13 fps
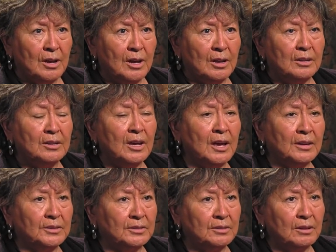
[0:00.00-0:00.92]
And
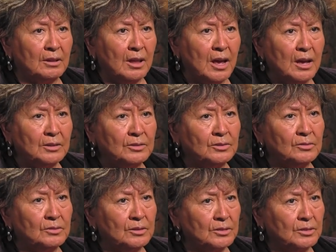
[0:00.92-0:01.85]
Tess, the last
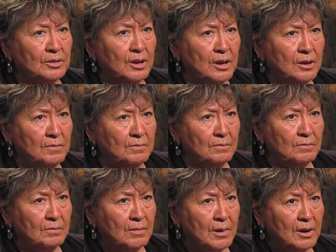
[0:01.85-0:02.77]
horse, came
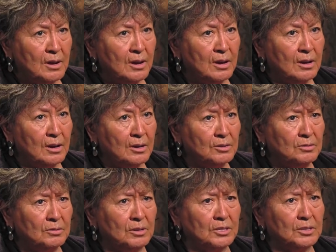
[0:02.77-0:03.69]

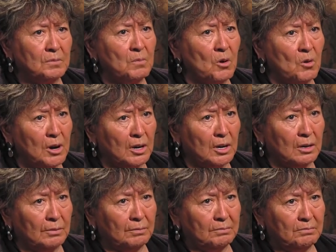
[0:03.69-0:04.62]
it was a Morgan.